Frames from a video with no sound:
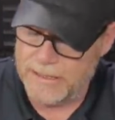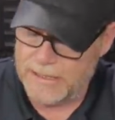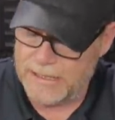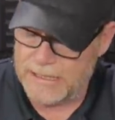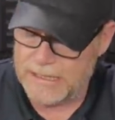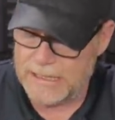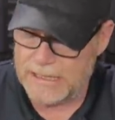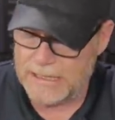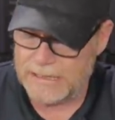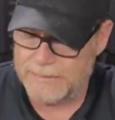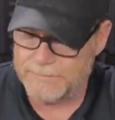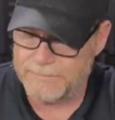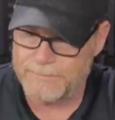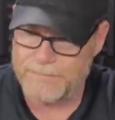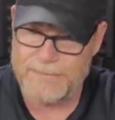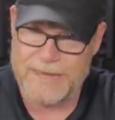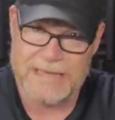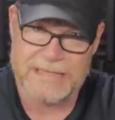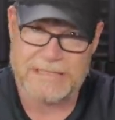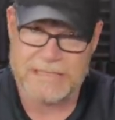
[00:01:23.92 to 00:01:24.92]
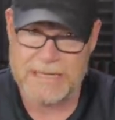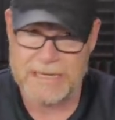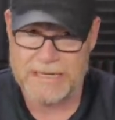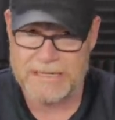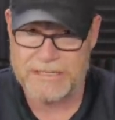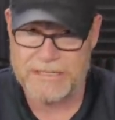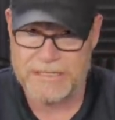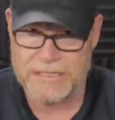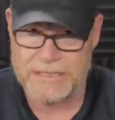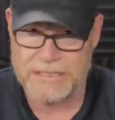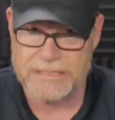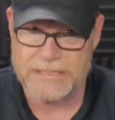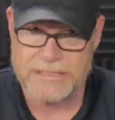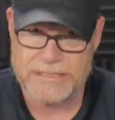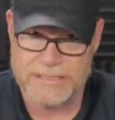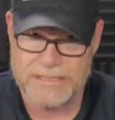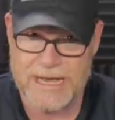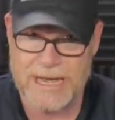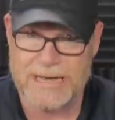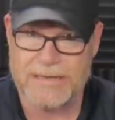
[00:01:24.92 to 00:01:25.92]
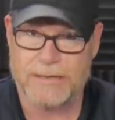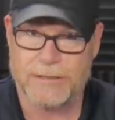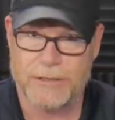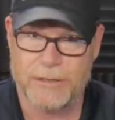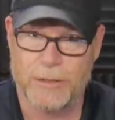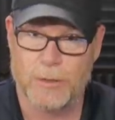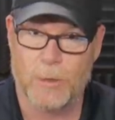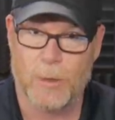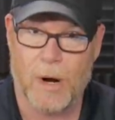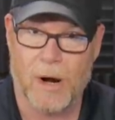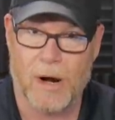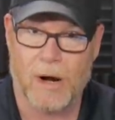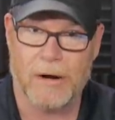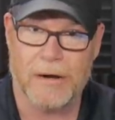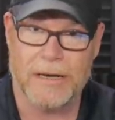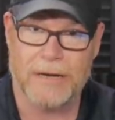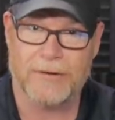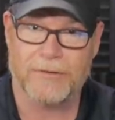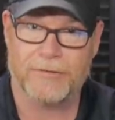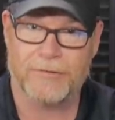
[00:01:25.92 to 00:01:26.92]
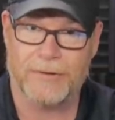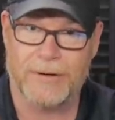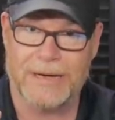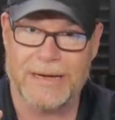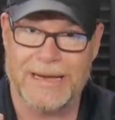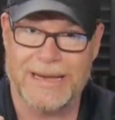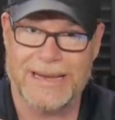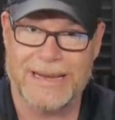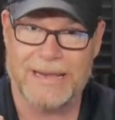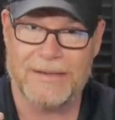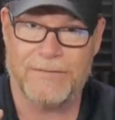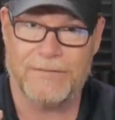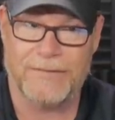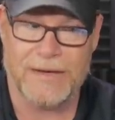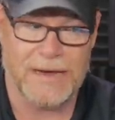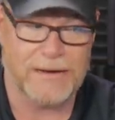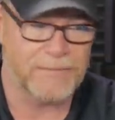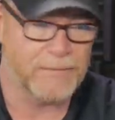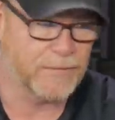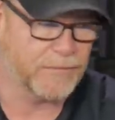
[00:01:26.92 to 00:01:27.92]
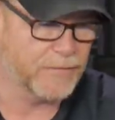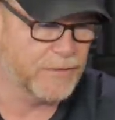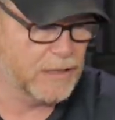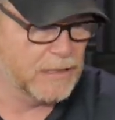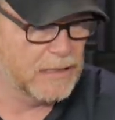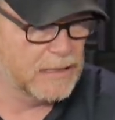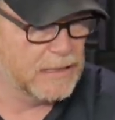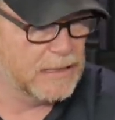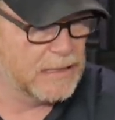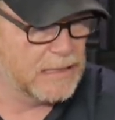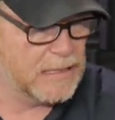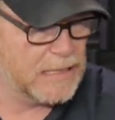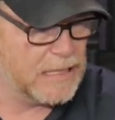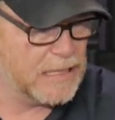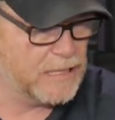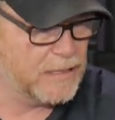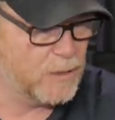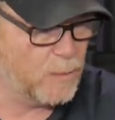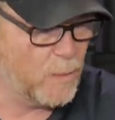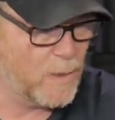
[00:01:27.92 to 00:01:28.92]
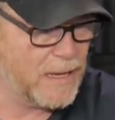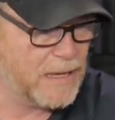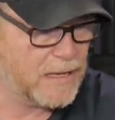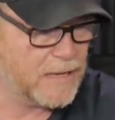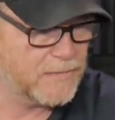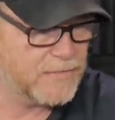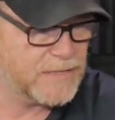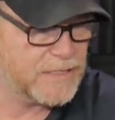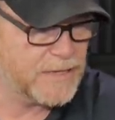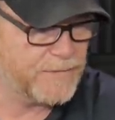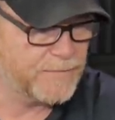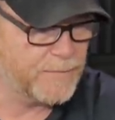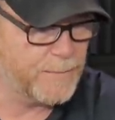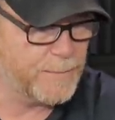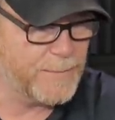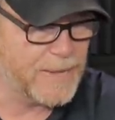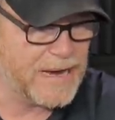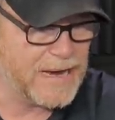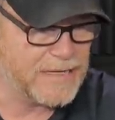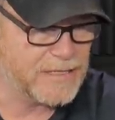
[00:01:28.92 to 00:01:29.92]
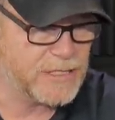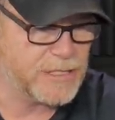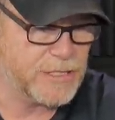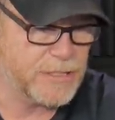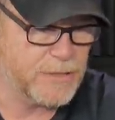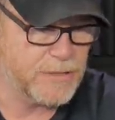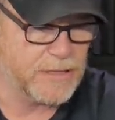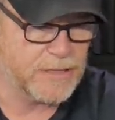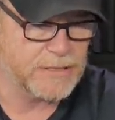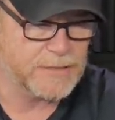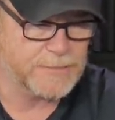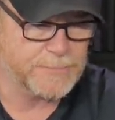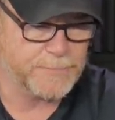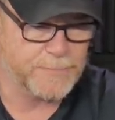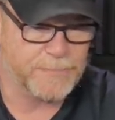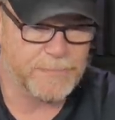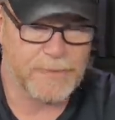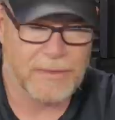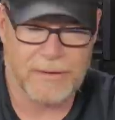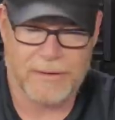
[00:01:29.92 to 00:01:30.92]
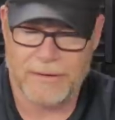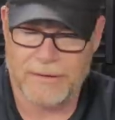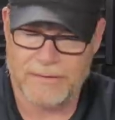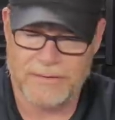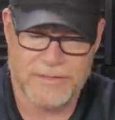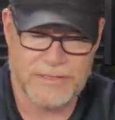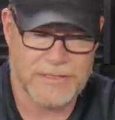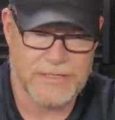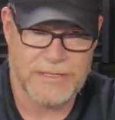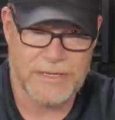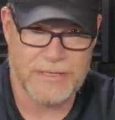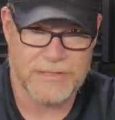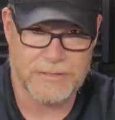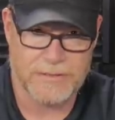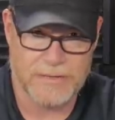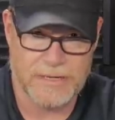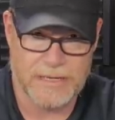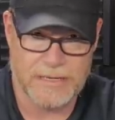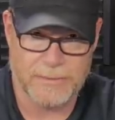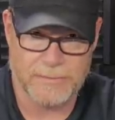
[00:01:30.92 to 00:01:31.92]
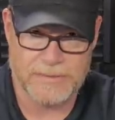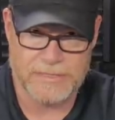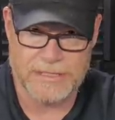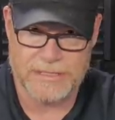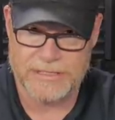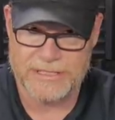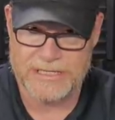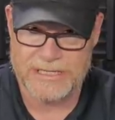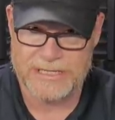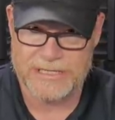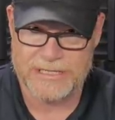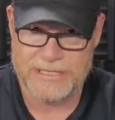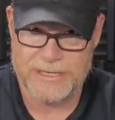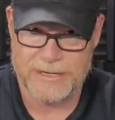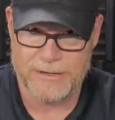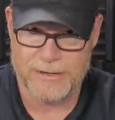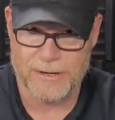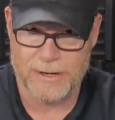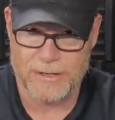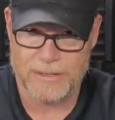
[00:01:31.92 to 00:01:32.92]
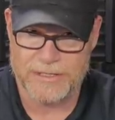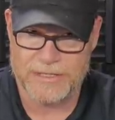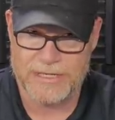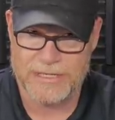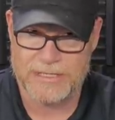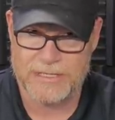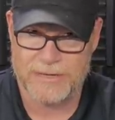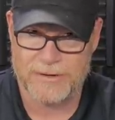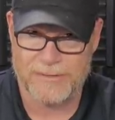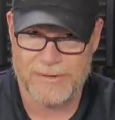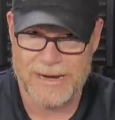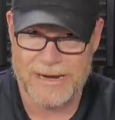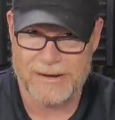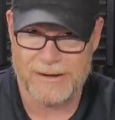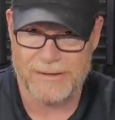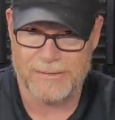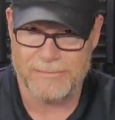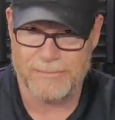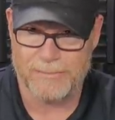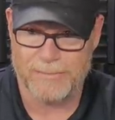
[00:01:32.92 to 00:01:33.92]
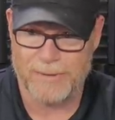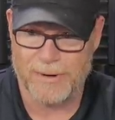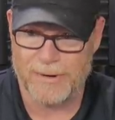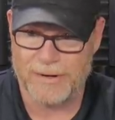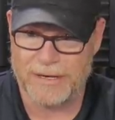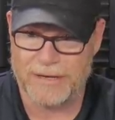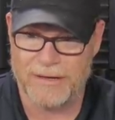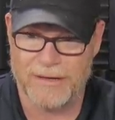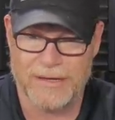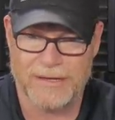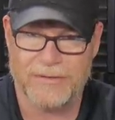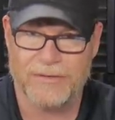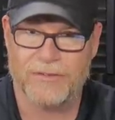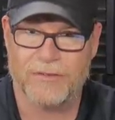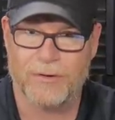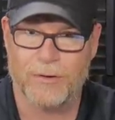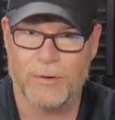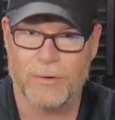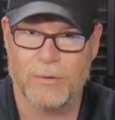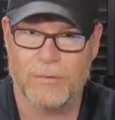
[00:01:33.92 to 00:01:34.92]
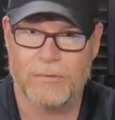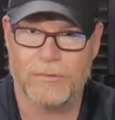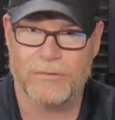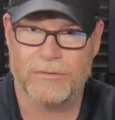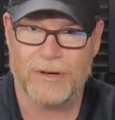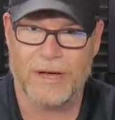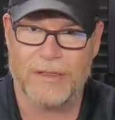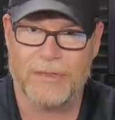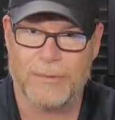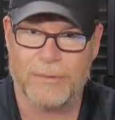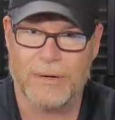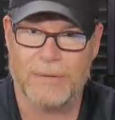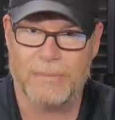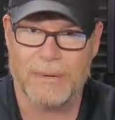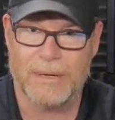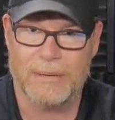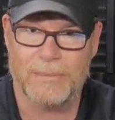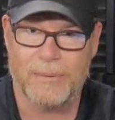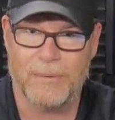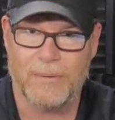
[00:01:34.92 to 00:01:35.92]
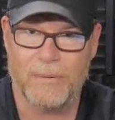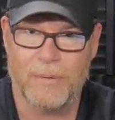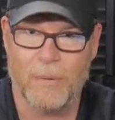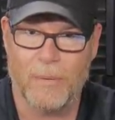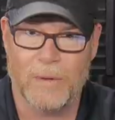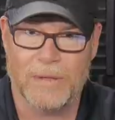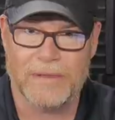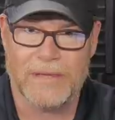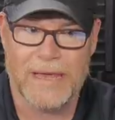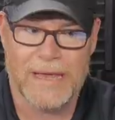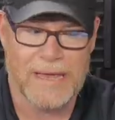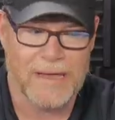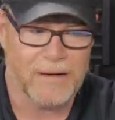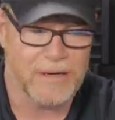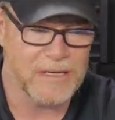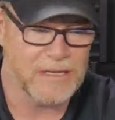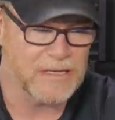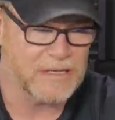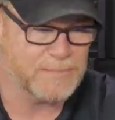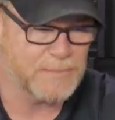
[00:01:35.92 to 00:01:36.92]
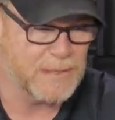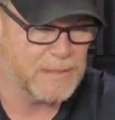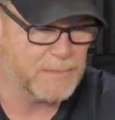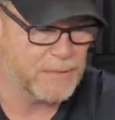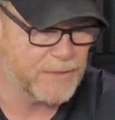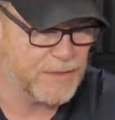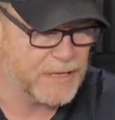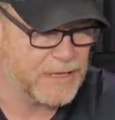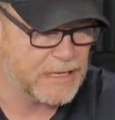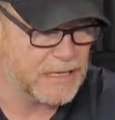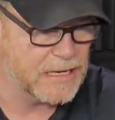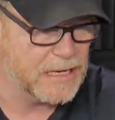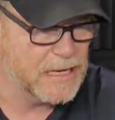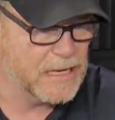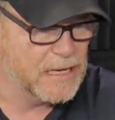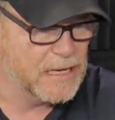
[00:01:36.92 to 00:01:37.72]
Uh, that's the kind of shit that does not do our industry any favors. In the wake of several mass shootings, just yesterday there was a six year sixth grader brought a gun to school shot three people what the hell are these people thinking